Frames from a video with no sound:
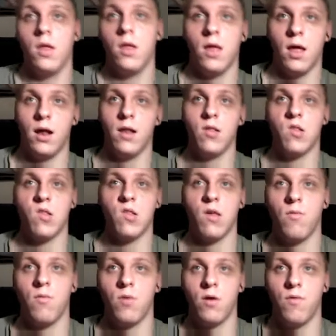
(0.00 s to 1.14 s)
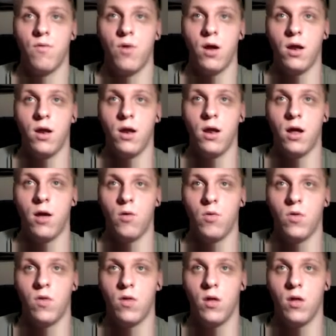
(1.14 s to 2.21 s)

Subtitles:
and let's say we want to write it out